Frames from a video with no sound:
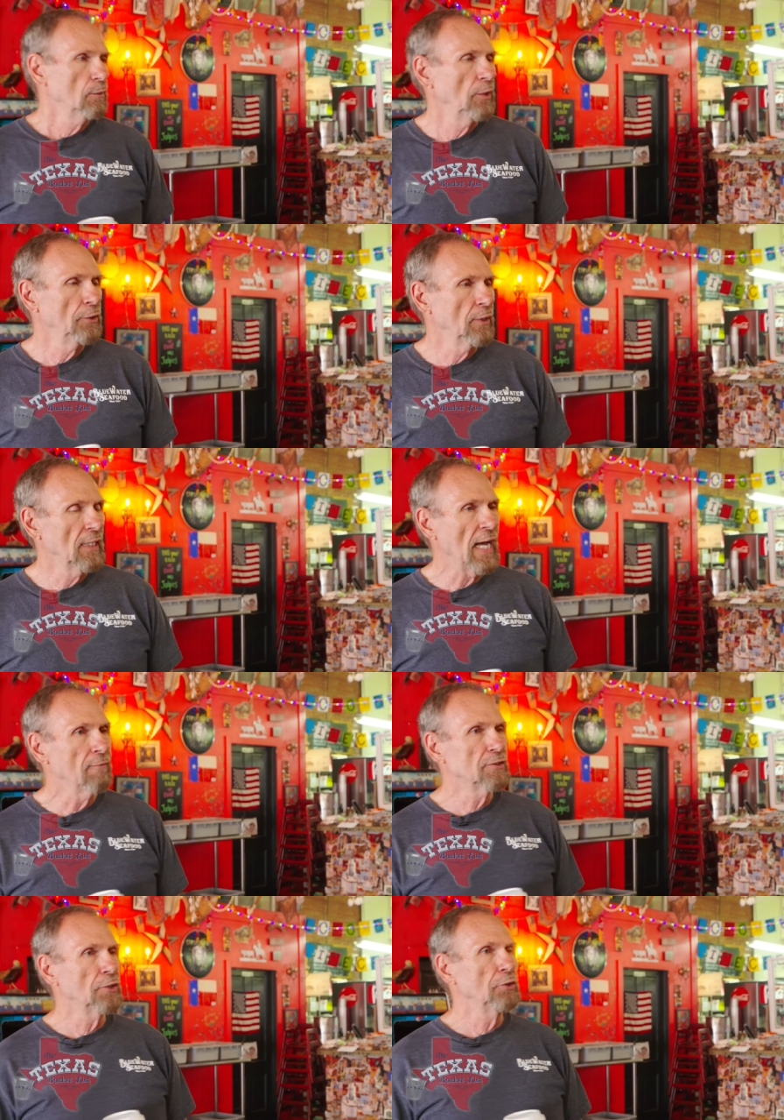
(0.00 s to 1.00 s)
And when you're in
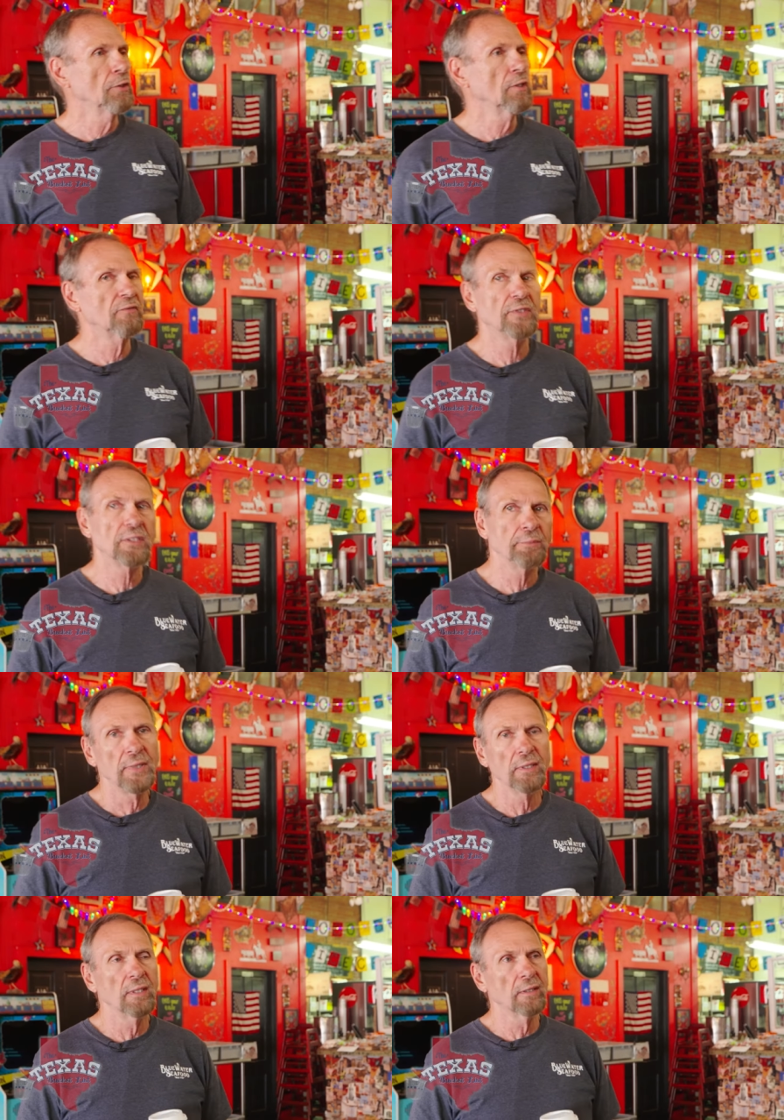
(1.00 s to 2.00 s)
Galveston, you're looking for
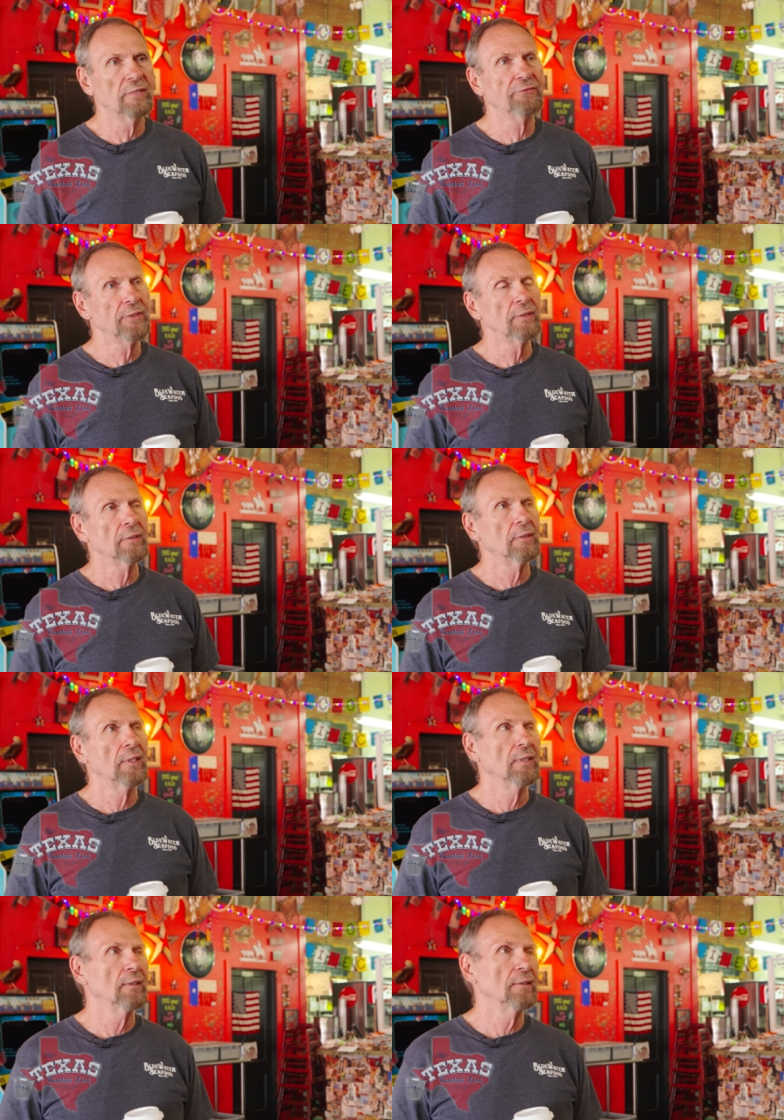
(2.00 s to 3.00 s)
something a little different, and
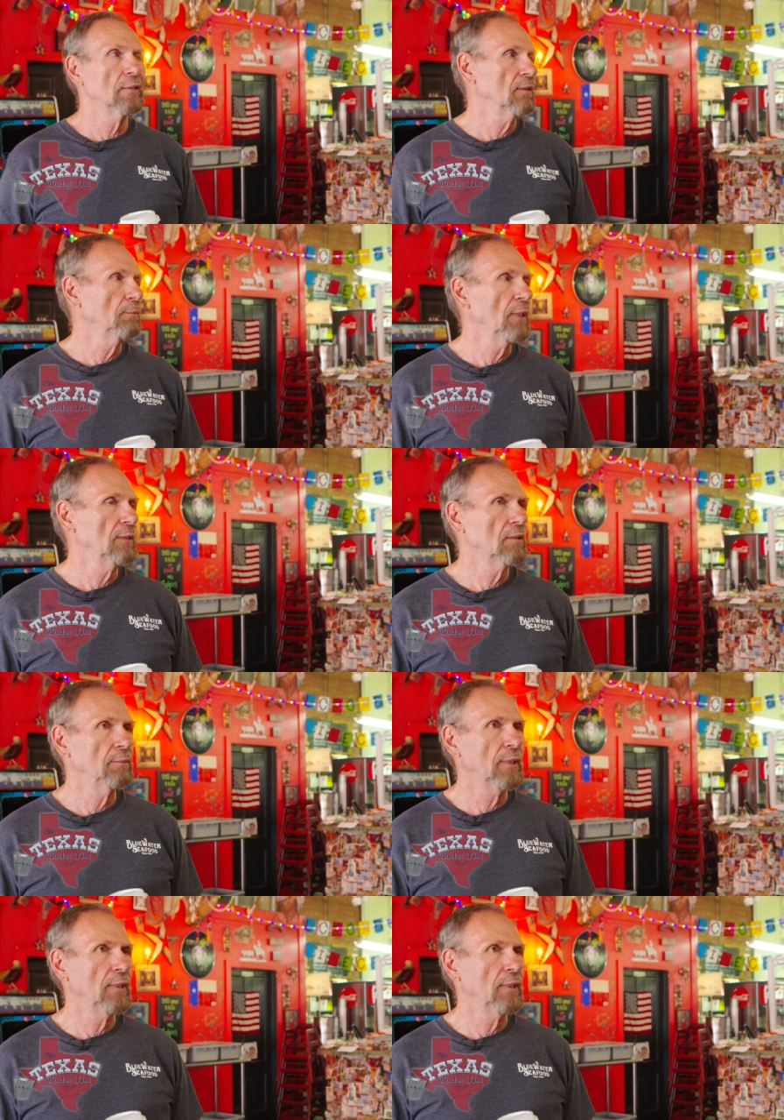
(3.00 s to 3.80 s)
uh, this is the place to